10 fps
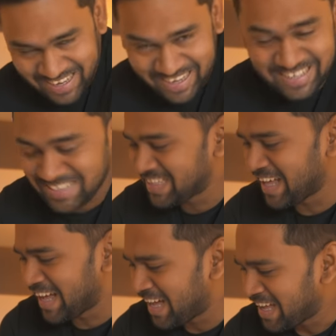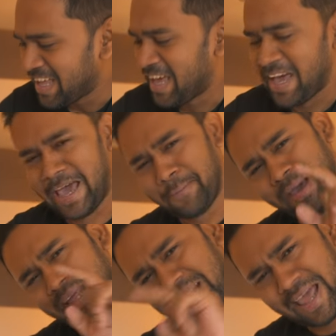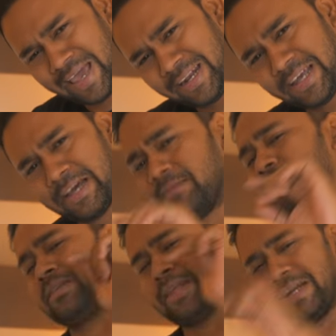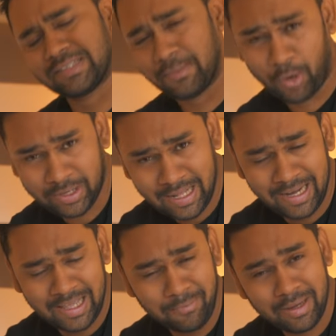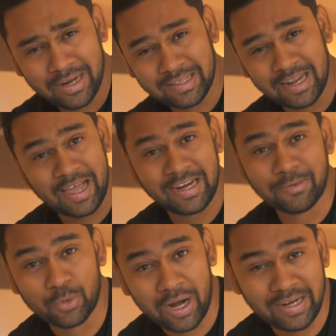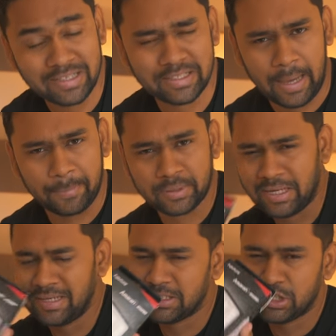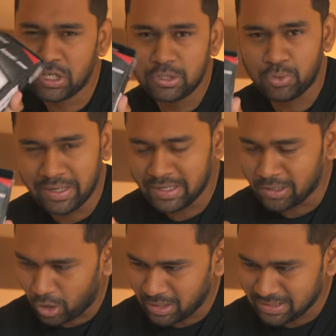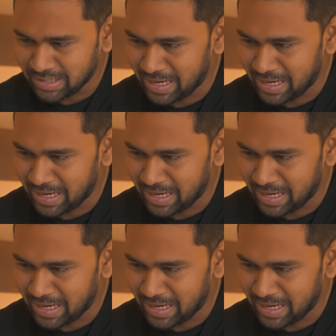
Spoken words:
it's the Amaran, that is the model name, and the light brand is Aperture, that is just $20.